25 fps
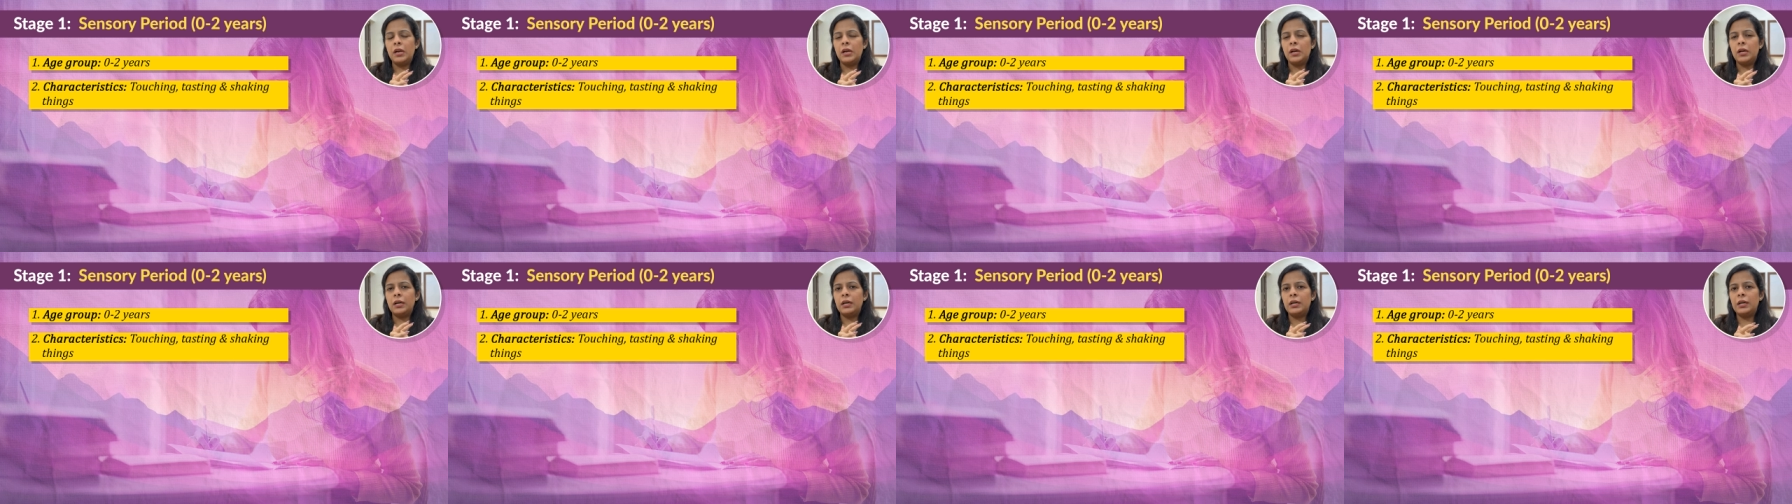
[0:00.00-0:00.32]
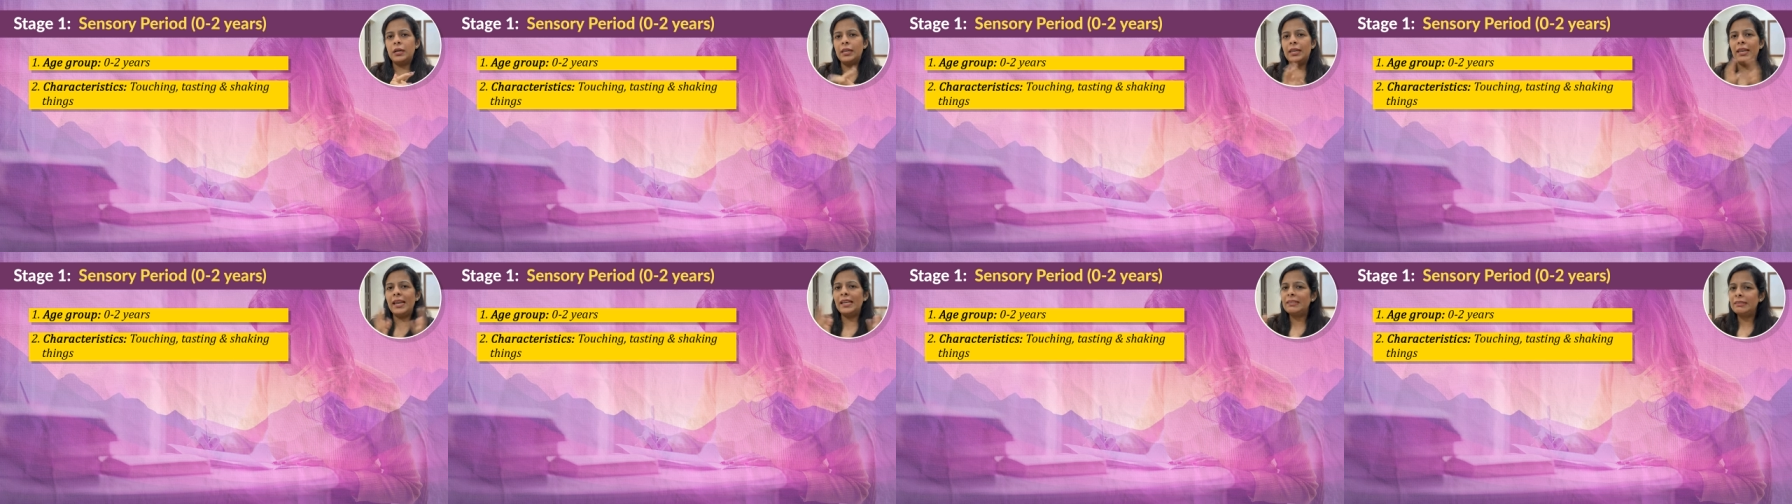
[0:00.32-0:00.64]

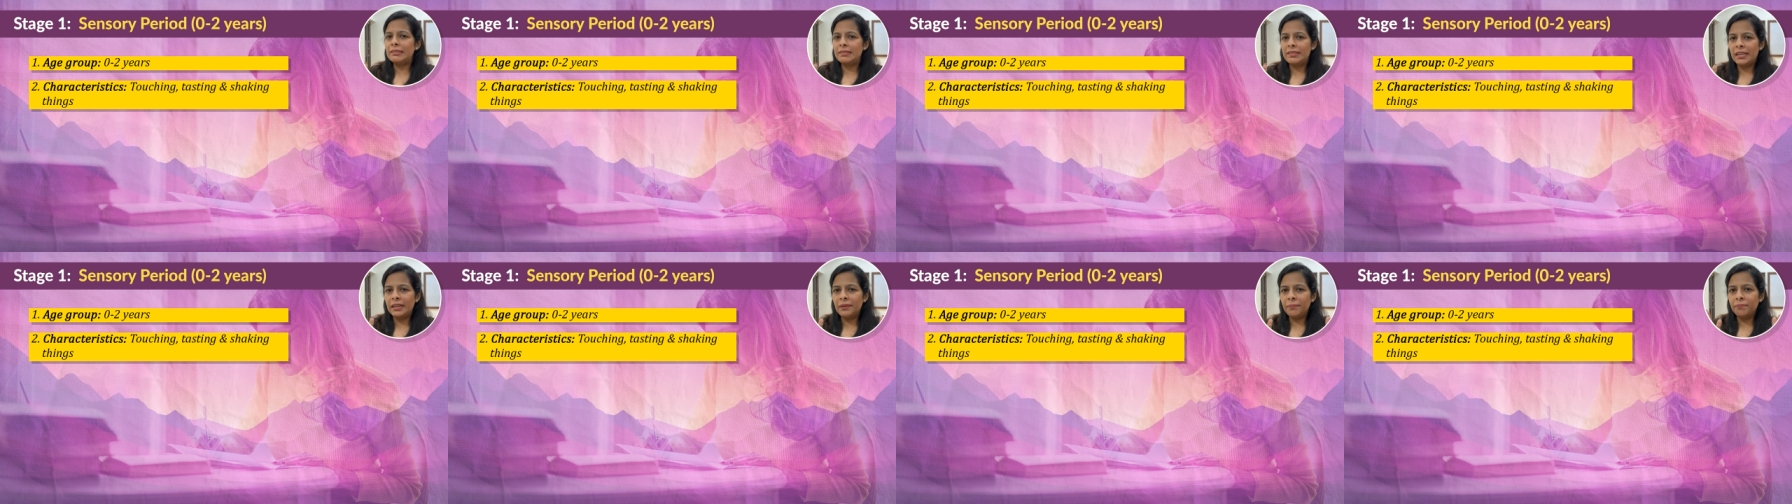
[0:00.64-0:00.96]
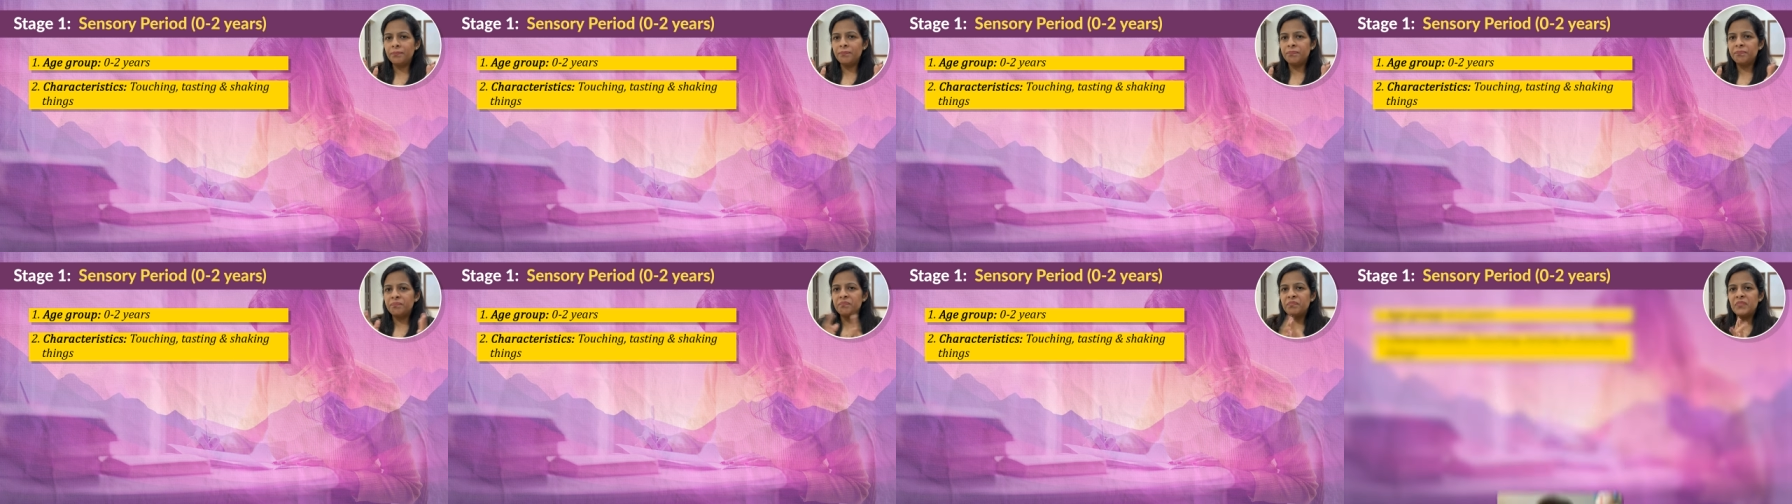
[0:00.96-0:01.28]
Uh, let's say
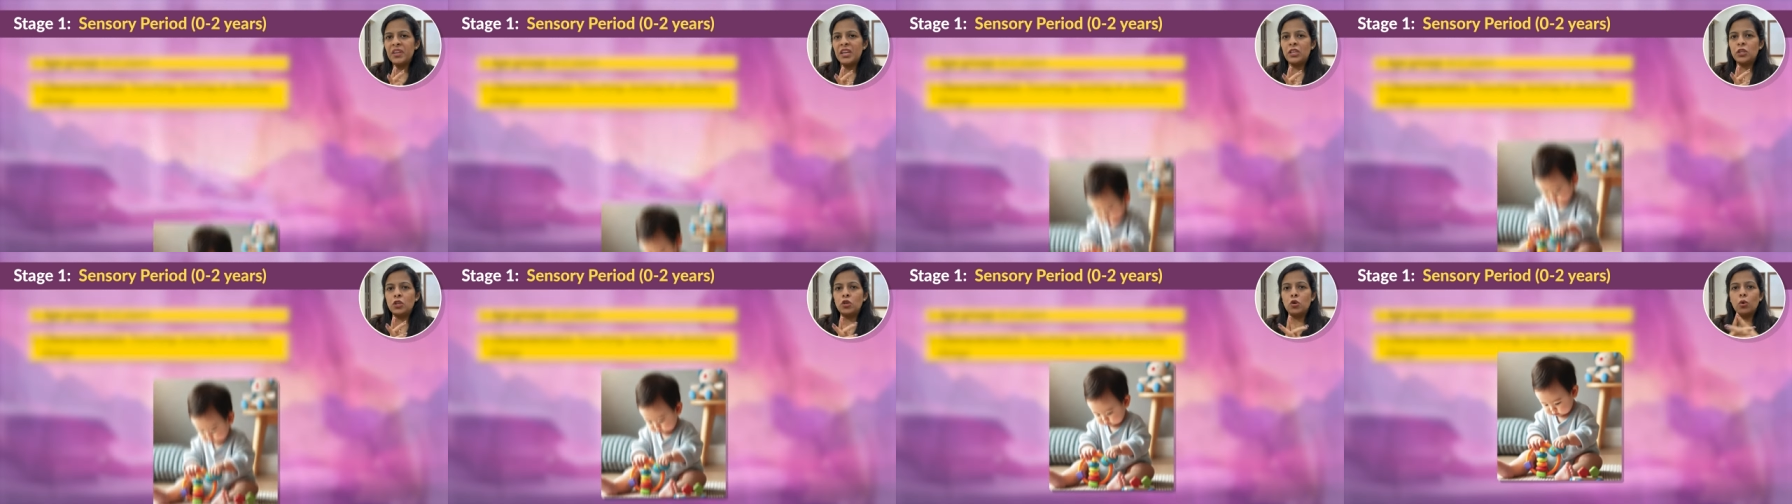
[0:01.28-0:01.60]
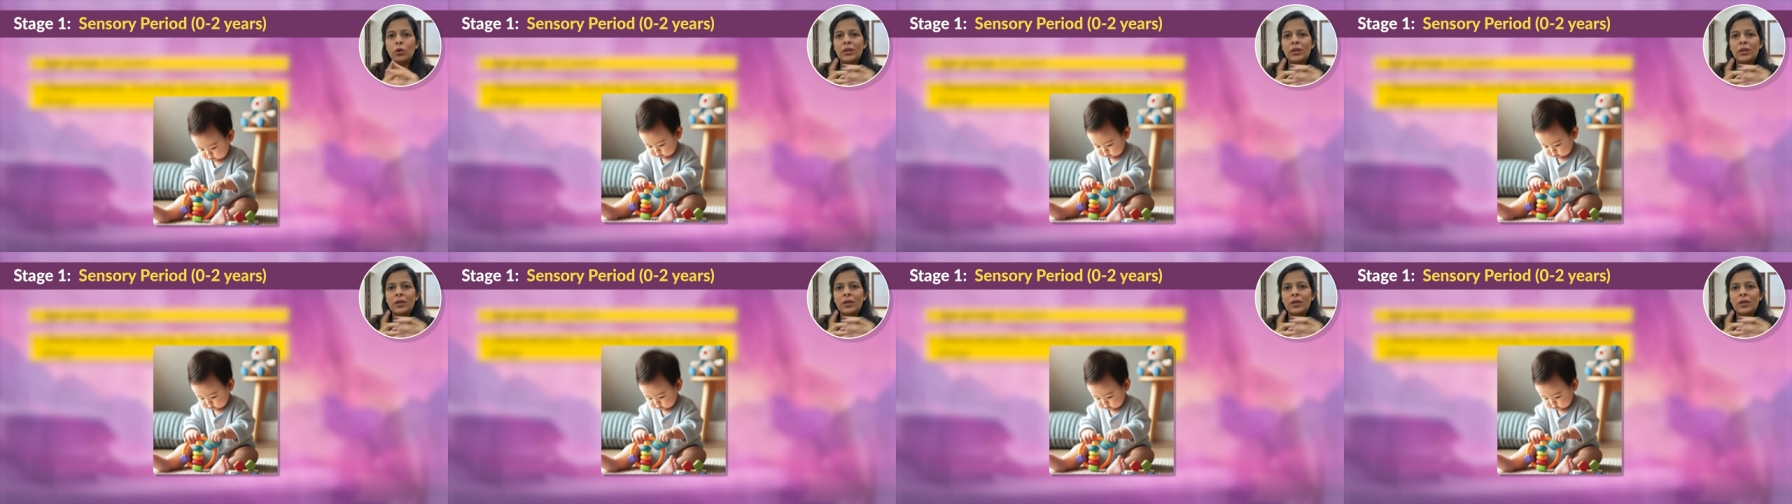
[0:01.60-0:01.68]
you